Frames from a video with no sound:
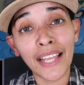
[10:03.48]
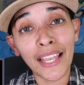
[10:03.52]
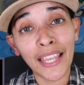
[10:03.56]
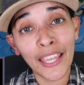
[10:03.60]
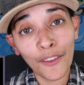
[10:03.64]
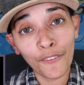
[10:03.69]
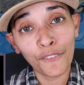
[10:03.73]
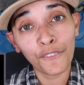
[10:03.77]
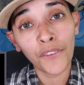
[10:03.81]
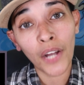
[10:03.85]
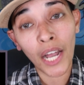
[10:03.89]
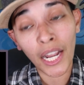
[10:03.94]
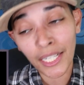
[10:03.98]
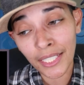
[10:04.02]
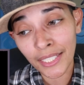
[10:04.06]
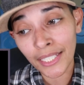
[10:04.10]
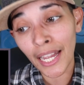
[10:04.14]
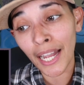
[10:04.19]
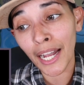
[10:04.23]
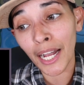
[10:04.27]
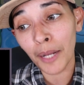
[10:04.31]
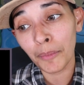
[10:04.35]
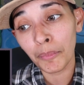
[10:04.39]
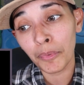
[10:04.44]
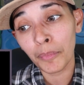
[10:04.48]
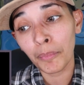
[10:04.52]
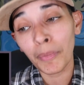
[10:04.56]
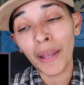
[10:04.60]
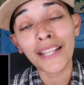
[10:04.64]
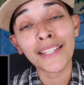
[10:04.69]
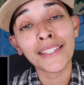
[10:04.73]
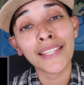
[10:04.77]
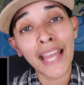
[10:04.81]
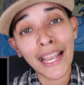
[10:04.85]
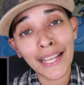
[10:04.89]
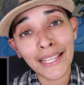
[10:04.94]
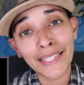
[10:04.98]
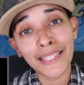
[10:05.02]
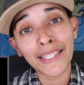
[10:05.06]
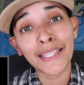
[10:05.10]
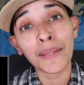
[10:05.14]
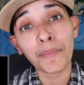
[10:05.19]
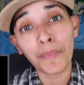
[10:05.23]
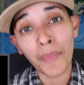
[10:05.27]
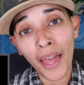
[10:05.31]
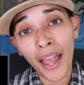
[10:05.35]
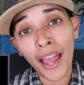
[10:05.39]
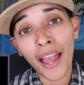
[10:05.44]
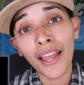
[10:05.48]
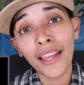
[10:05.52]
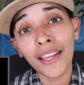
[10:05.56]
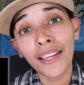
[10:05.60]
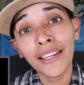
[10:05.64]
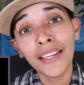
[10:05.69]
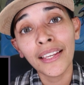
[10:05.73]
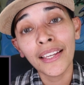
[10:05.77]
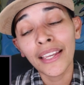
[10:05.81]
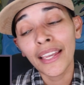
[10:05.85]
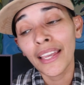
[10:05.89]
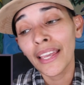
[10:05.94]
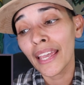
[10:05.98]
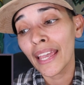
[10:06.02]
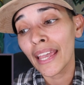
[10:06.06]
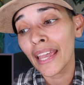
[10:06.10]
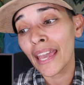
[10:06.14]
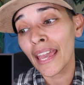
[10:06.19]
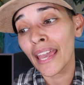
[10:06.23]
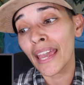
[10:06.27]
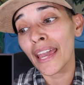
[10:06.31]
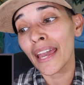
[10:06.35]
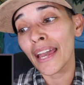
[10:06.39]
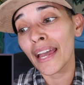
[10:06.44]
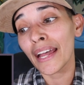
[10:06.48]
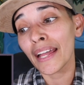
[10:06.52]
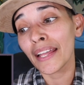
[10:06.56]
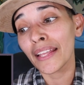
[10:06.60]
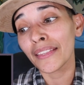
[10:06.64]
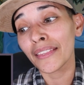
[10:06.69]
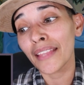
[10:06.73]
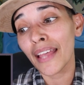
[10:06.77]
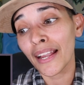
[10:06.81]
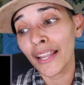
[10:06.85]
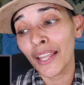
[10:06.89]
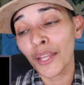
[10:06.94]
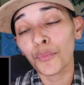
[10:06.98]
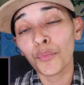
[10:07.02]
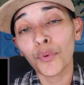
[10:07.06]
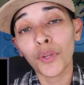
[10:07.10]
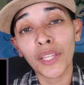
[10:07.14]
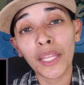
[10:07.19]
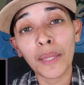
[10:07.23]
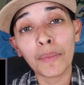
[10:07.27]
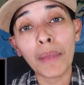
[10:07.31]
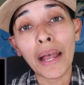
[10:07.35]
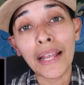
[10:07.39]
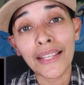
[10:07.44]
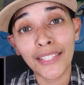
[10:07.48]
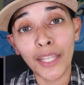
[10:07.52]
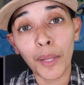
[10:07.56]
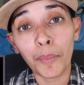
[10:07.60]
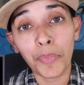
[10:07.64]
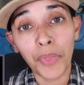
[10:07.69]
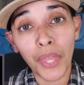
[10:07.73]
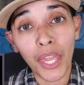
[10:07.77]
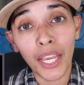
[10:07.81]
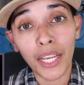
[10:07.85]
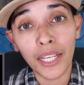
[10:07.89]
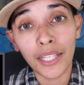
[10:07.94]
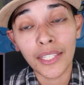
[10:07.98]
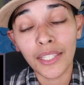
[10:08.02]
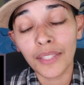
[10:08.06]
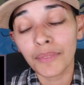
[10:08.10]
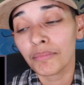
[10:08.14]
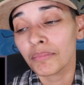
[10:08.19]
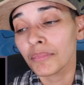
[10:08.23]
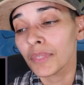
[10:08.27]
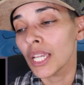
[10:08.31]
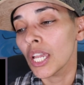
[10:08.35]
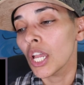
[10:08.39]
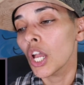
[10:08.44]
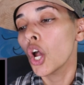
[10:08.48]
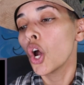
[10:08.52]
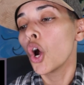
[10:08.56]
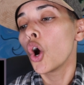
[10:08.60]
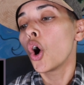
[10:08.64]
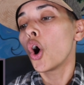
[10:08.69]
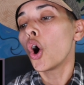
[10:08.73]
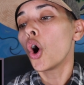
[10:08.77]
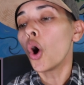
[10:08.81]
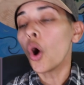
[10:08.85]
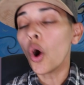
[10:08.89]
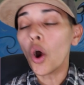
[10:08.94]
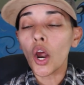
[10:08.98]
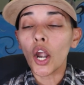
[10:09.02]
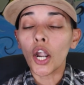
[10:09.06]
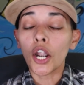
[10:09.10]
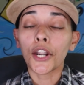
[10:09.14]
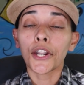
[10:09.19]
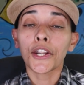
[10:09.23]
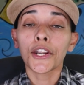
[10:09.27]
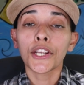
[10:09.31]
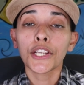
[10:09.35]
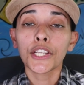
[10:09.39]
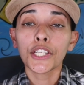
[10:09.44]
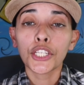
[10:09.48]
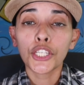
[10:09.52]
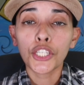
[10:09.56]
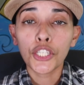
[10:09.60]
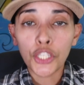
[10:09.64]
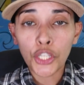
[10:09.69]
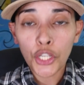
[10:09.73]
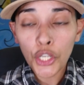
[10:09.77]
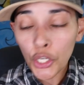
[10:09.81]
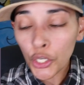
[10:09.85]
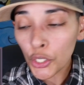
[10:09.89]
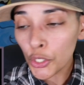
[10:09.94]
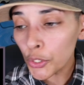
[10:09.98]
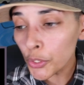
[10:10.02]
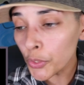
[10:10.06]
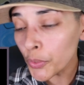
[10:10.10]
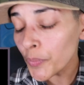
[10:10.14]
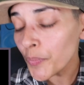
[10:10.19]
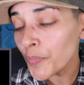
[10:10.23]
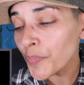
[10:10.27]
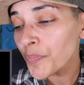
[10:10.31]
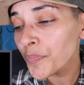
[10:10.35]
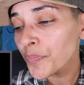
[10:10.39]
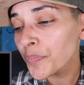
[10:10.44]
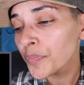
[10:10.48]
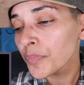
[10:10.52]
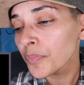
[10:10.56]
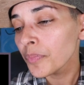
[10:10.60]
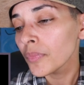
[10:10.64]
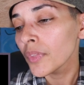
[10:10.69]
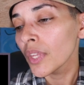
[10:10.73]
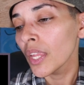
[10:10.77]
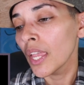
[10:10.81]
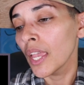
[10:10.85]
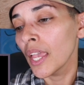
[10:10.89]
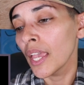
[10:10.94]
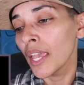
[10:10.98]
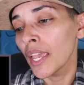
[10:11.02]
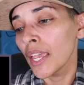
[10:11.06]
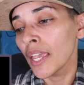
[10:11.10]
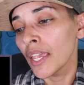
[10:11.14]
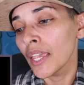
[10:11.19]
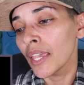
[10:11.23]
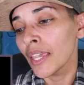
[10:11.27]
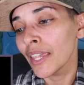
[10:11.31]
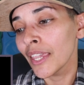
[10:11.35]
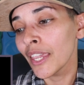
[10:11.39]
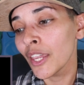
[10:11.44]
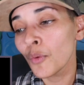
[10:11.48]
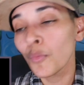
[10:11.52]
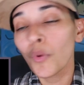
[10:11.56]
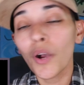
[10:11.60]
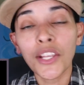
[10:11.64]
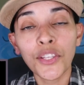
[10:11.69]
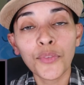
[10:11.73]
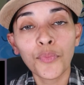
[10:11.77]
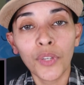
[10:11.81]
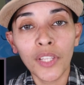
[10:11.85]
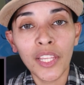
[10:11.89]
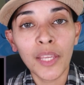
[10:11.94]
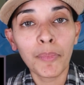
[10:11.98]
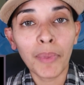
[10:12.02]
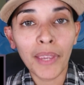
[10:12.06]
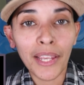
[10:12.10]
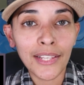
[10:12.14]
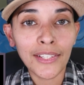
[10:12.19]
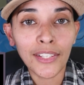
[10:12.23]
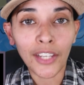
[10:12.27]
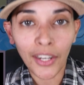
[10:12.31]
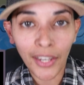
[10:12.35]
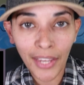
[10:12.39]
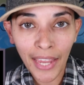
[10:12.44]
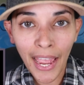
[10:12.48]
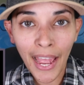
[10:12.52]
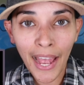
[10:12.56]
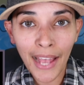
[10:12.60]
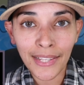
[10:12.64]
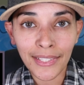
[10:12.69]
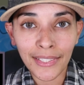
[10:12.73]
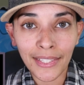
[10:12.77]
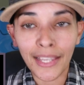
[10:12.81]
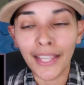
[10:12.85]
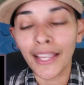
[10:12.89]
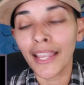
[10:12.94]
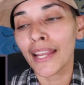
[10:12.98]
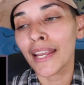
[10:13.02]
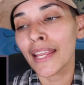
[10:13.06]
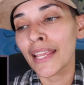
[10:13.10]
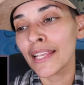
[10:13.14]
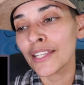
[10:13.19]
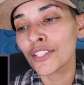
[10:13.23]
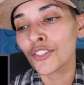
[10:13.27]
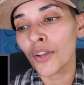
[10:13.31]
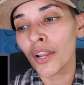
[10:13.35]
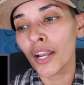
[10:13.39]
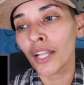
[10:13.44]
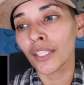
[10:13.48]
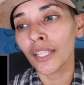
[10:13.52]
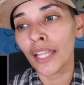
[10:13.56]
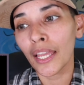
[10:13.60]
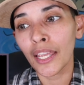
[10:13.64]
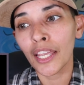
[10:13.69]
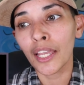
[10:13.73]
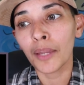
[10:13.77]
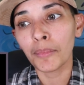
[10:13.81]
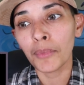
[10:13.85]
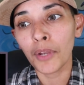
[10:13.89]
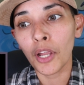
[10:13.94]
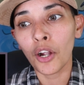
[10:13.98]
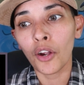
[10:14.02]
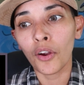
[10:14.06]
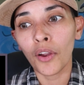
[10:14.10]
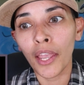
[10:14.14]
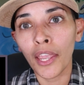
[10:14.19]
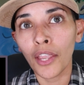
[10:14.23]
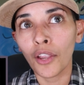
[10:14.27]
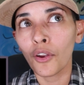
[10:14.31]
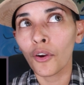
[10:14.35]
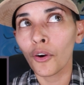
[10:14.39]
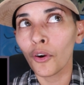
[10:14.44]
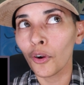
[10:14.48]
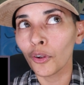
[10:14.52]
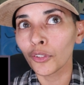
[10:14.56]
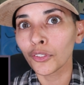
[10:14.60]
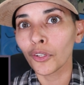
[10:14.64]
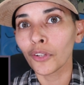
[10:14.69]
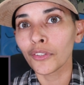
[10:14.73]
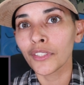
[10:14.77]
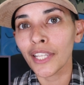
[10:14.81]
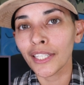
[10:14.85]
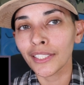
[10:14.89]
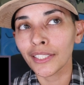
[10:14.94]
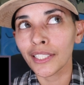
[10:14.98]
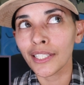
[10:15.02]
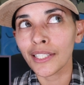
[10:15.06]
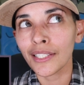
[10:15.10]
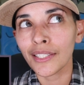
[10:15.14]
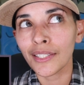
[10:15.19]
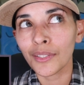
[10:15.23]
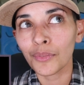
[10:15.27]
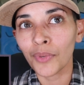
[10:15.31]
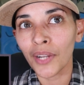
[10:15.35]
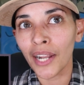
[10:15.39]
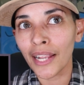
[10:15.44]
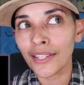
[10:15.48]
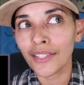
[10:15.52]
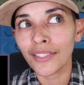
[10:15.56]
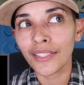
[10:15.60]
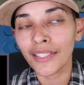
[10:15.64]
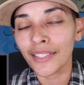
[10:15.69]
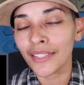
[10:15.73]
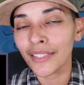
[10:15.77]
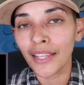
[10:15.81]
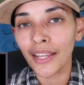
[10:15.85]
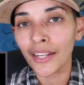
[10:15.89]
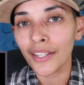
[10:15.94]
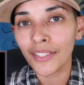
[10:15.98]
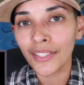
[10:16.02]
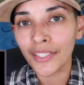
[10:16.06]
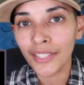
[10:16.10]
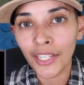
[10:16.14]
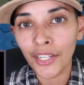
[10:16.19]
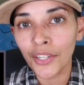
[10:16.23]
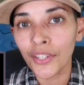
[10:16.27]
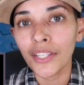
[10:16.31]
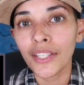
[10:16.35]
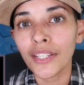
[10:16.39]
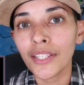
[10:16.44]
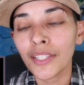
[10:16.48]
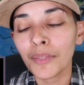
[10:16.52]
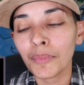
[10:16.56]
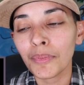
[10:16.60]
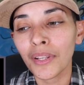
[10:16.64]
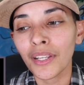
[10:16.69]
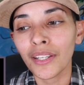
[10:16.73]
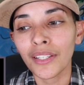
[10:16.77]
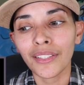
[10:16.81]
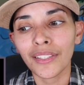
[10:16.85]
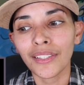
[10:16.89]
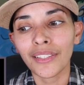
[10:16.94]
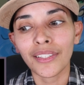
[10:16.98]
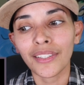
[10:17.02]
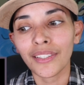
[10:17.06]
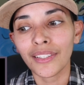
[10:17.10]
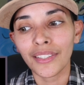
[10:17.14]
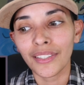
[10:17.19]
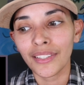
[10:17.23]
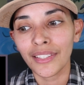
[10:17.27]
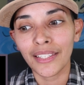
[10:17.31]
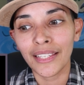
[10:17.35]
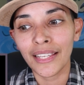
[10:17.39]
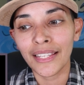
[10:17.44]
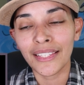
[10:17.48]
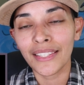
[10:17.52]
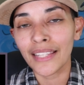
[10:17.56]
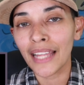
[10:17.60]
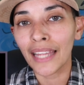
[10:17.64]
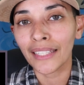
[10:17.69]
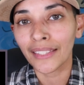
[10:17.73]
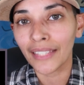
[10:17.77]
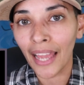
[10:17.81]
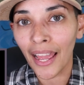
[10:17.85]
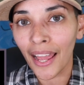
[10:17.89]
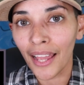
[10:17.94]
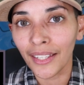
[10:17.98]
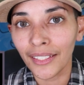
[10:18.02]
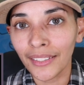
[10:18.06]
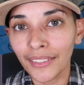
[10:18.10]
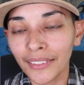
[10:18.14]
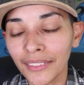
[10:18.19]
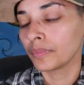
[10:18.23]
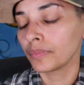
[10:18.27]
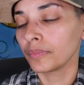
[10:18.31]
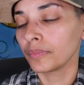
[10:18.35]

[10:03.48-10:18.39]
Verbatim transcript: that he fucked up by texting him that, and that could really mess up things. Or two, he was really being sarcastic and he's trying to let him know, hey Cole, don't take this, what I just said, serious, because it's not that.